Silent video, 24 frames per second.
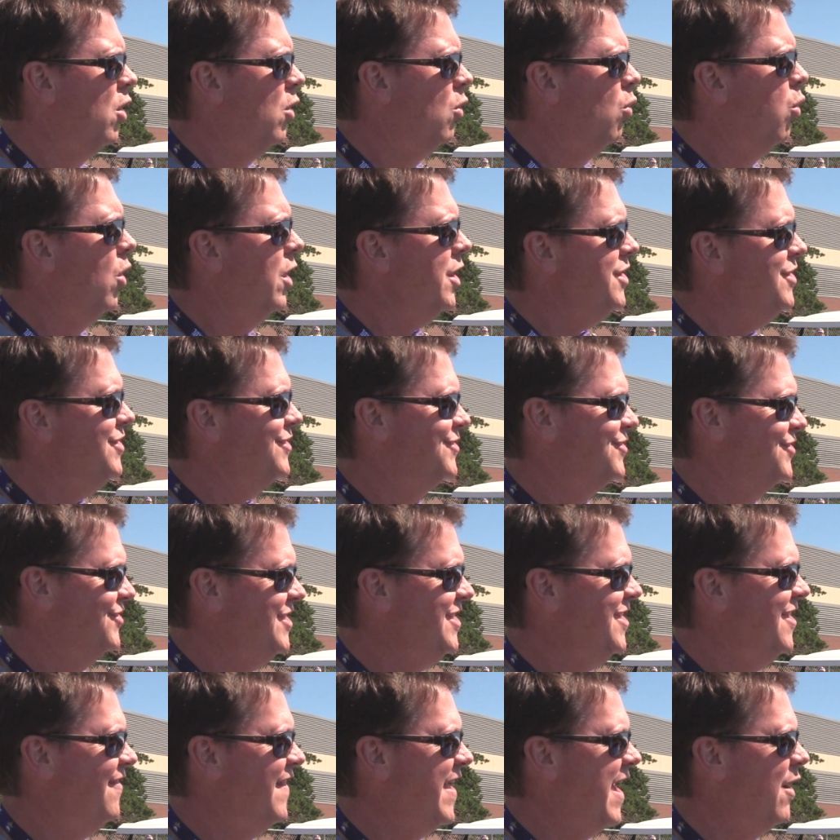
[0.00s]
What do you
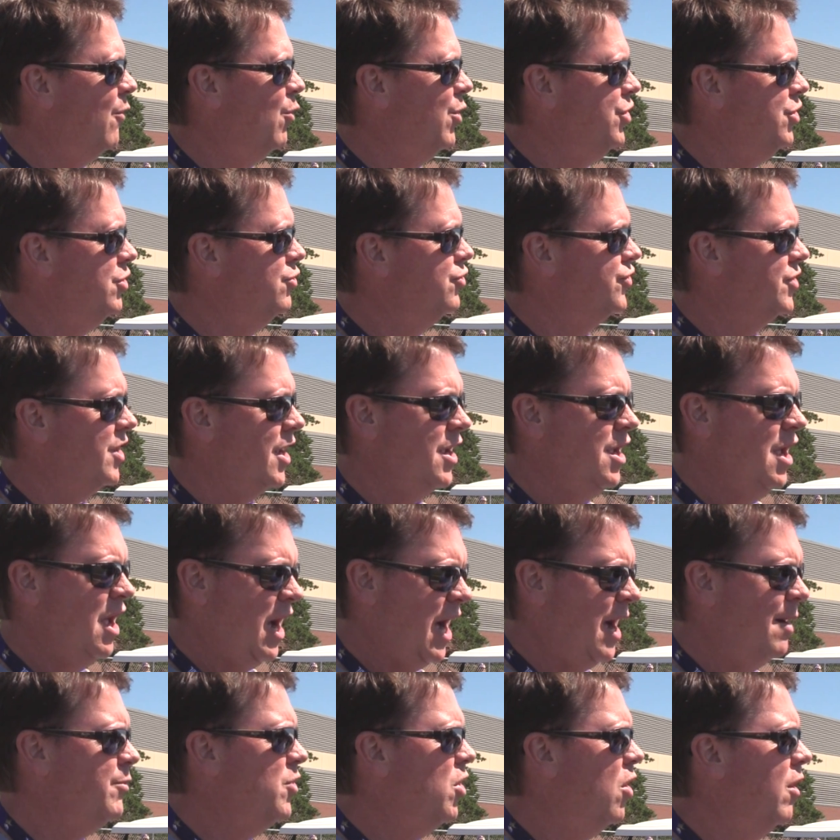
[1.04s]
see in that when you say,
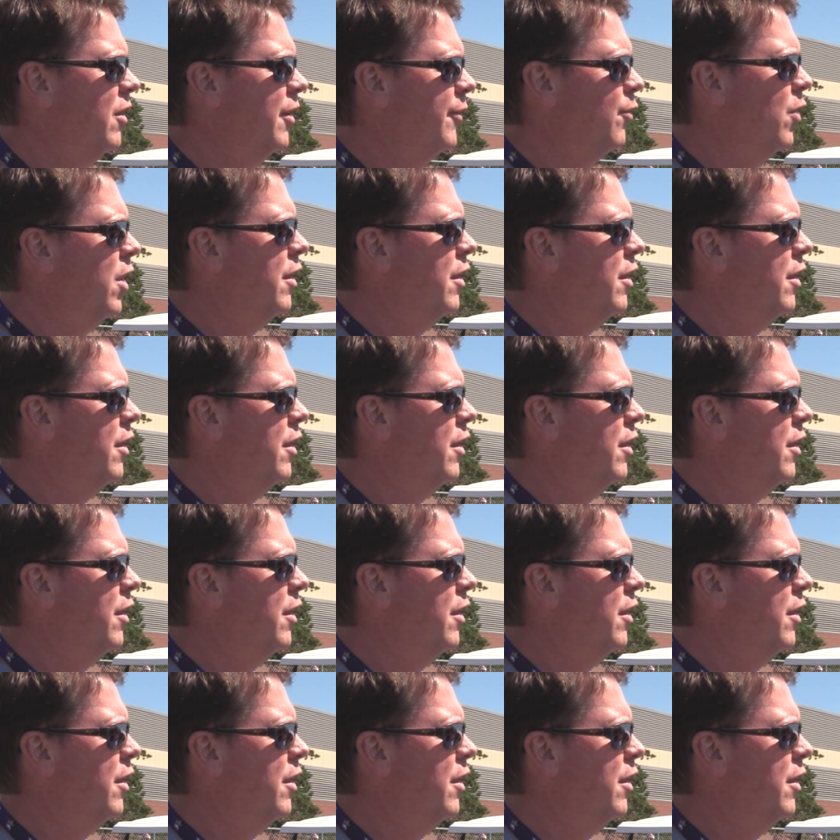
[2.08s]
I'm calling